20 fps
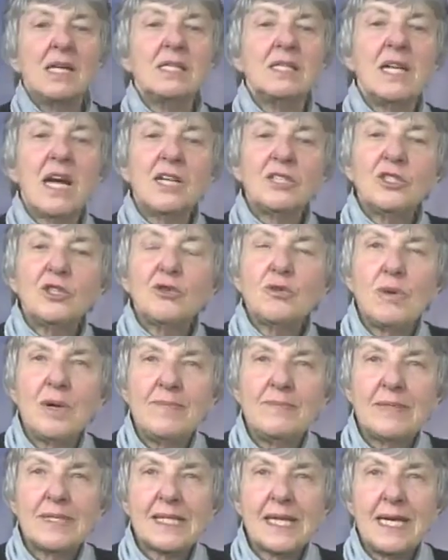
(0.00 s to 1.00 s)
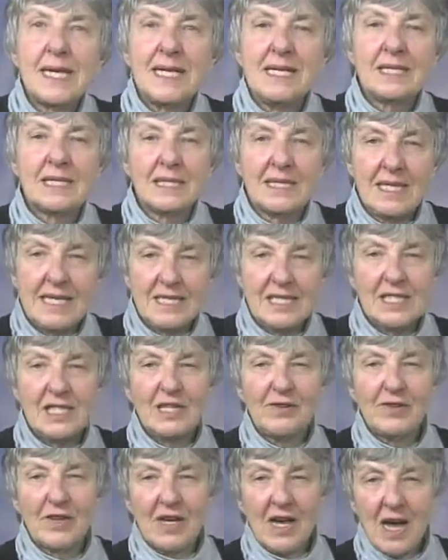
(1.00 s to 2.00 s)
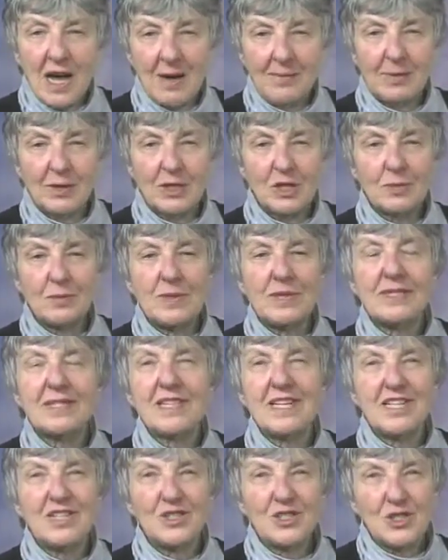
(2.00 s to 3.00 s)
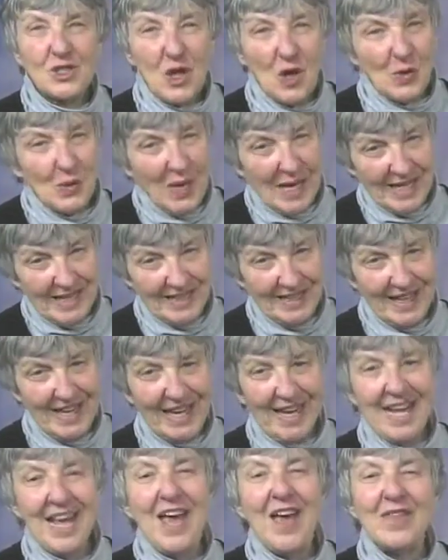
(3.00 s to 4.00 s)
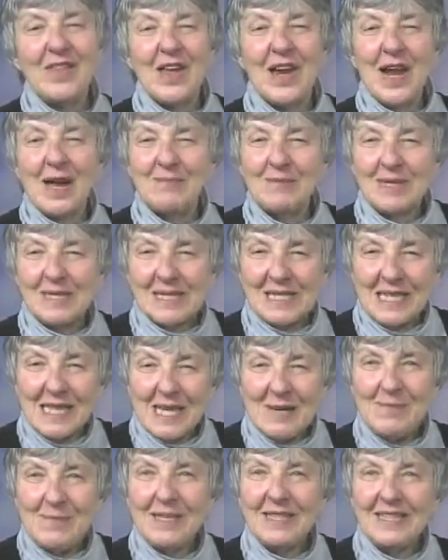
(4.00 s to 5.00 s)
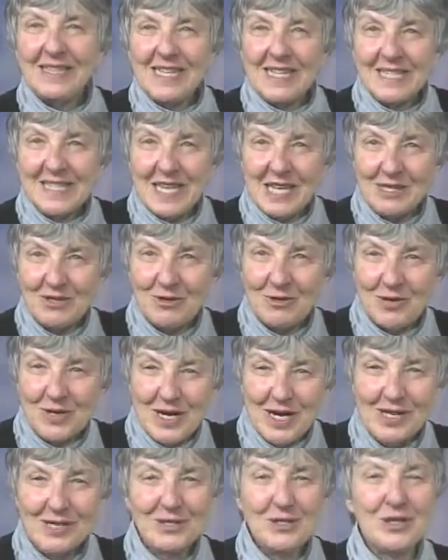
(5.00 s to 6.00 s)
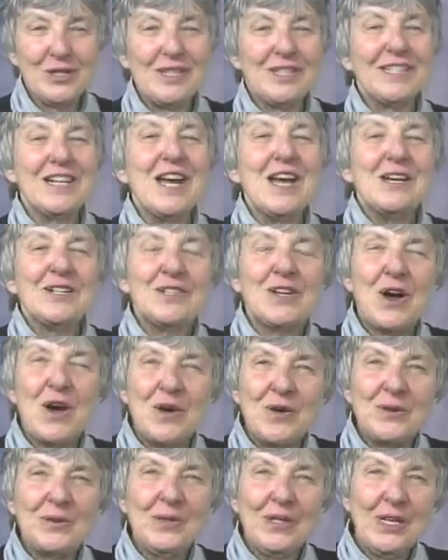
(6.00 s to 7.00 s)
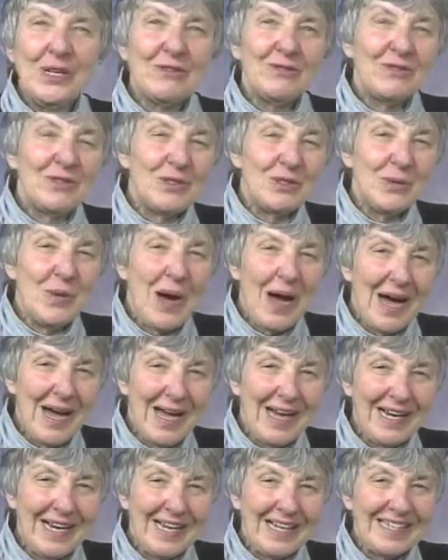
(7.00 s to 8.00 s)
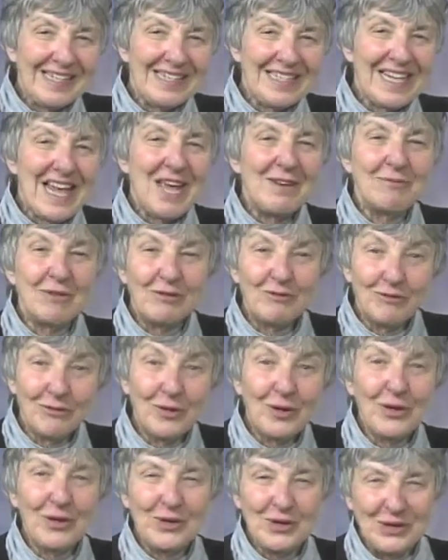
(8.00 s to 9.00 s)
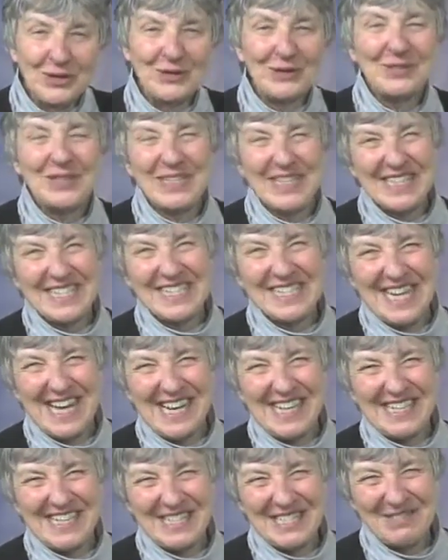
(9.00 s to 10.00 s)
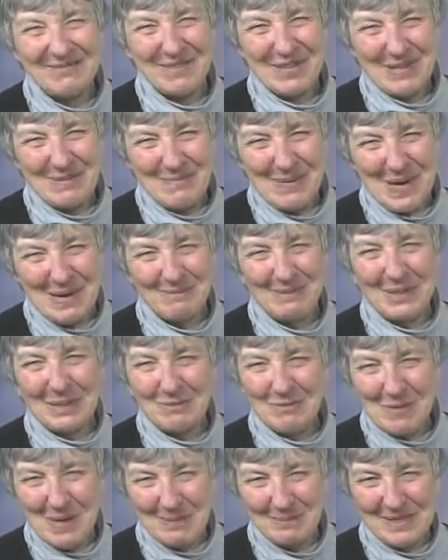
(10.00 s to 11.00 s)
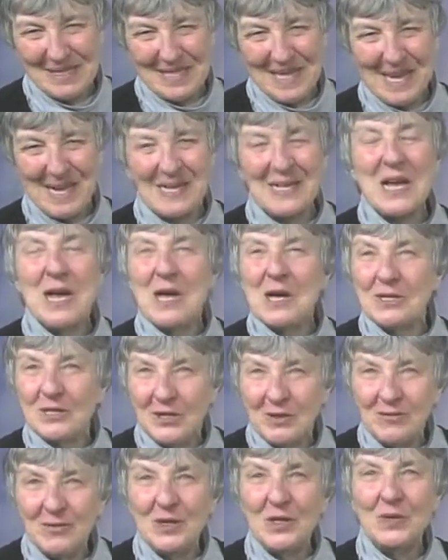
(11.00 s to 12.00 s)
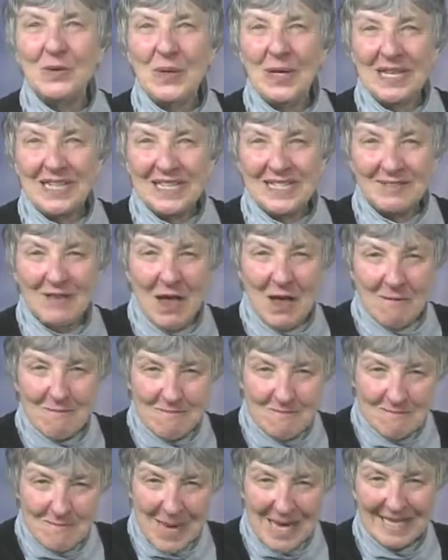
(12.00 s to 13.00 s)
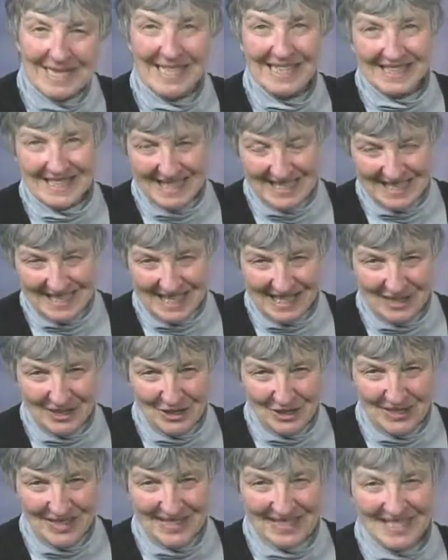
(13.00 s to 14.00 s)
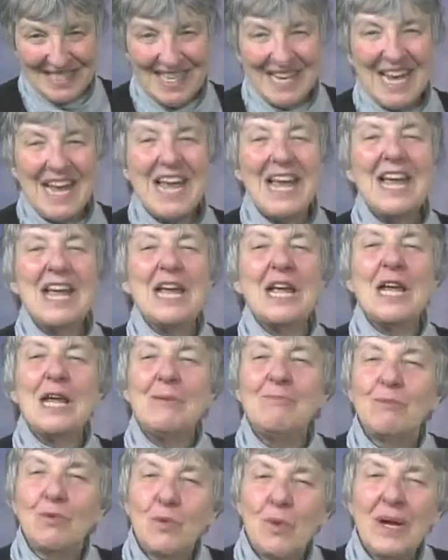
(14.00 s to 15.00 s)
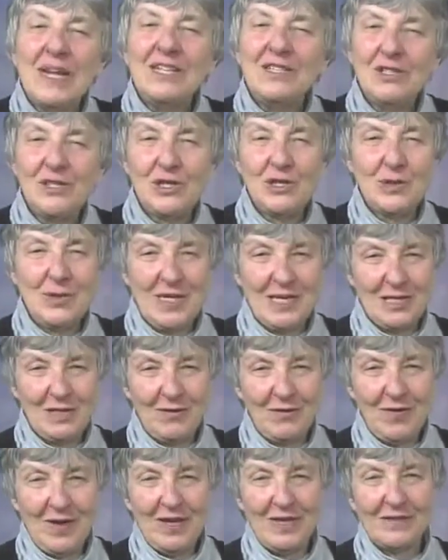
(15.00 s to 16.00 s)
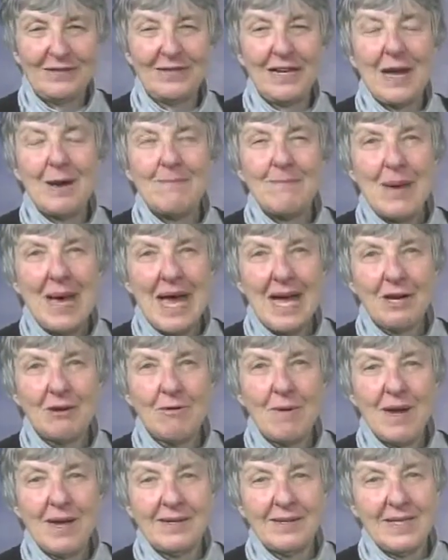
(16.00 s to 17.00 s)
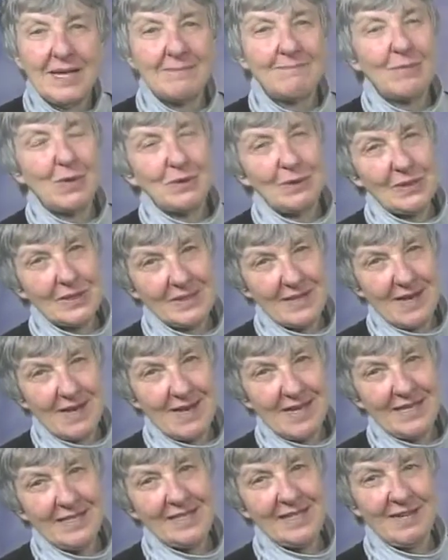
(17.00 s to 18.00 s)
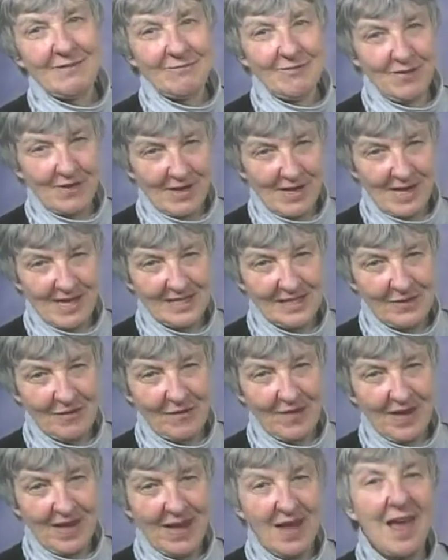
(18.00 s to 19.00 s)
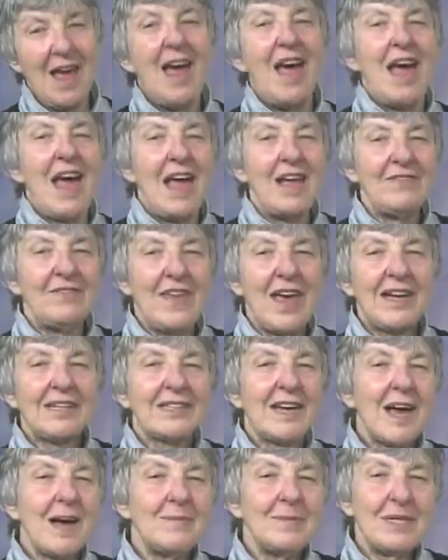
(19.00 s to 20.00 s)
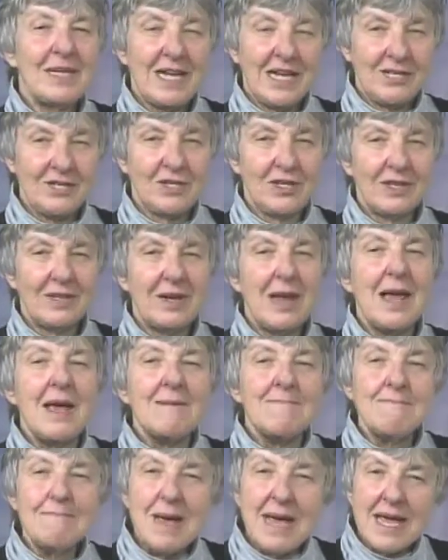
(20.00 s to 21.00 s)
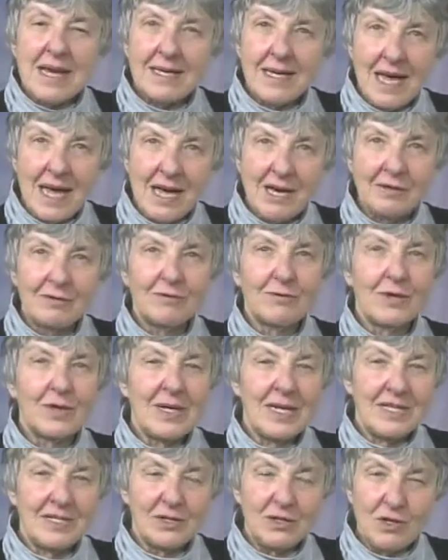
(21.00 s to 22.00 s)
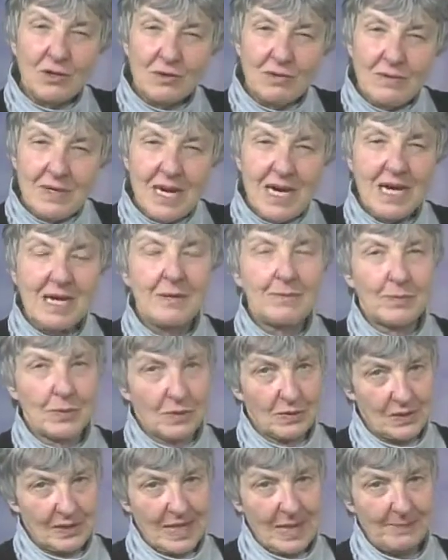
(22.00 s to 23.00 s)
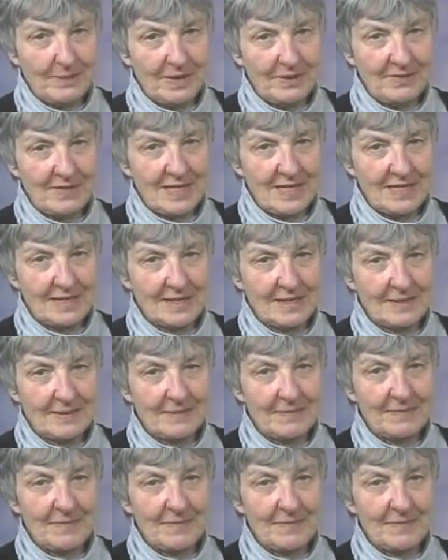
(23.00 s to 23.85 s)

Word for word: Doctor Krimsky's list of accomplishments is so lengthy that I must limit this introduction to only a few highlights and refer you to the Science for the Public website to view his many distinctions. He brings to his field a background in both science and philosophy, and that combination may account for his unique perceptiveness.